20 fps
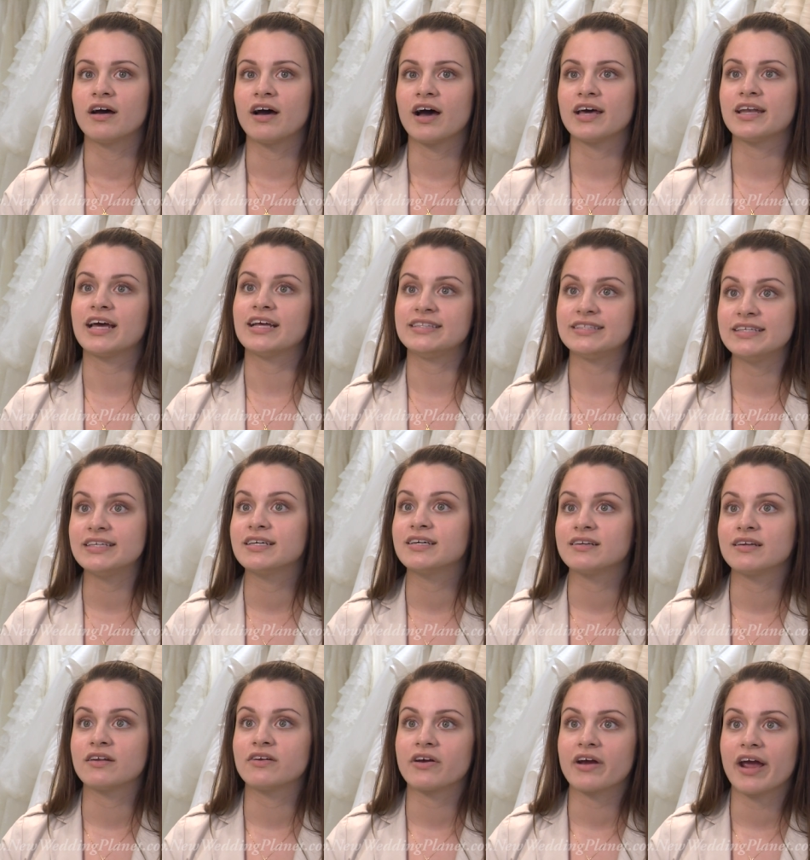an idea
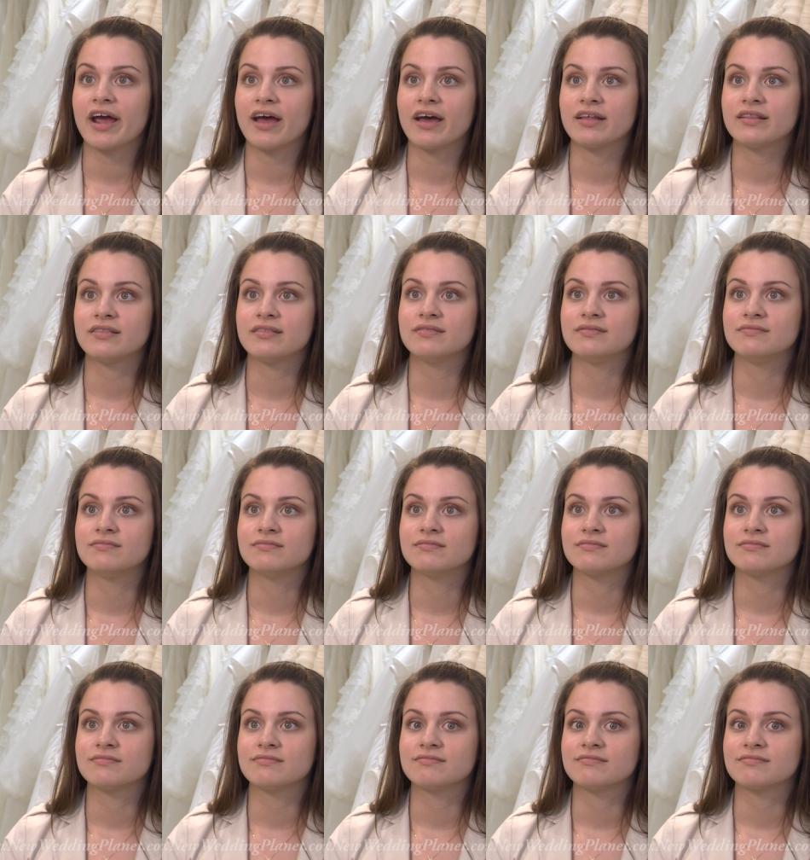in their head
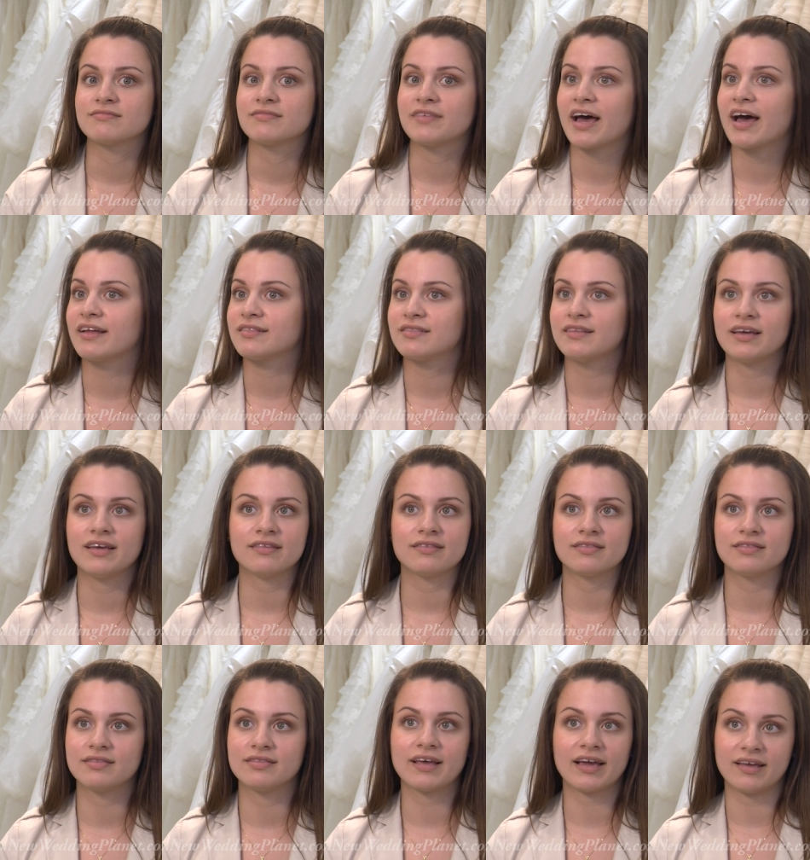that they
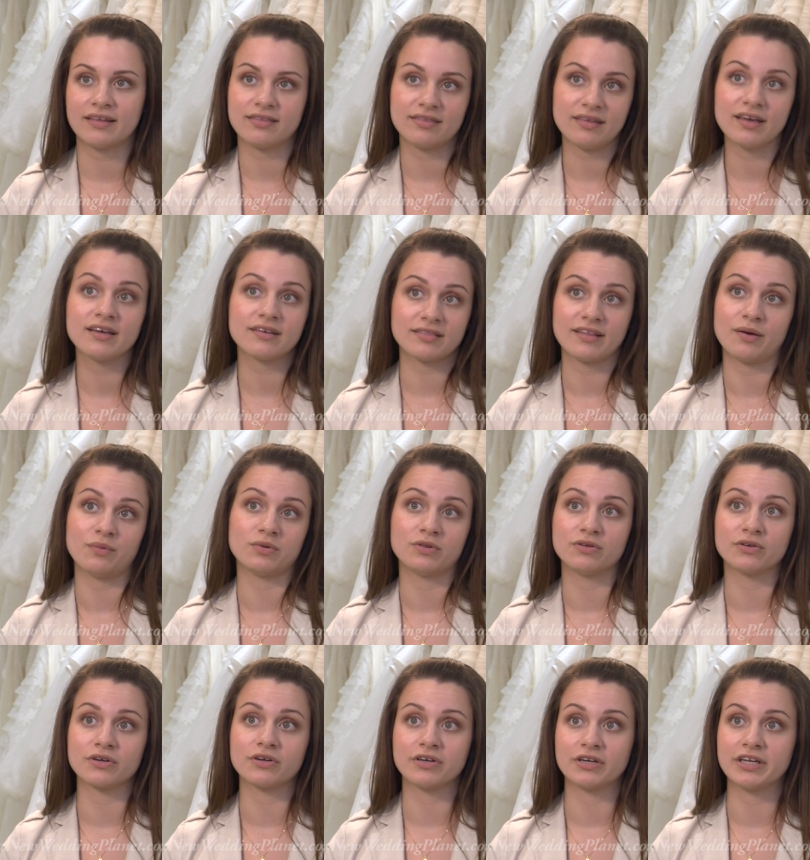think they will
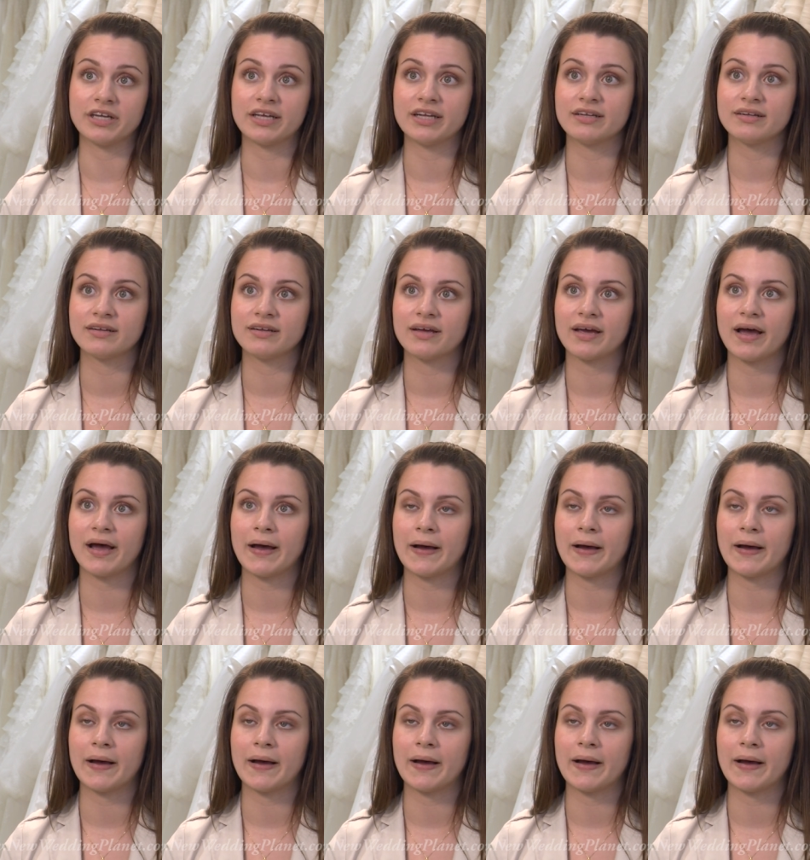look good in,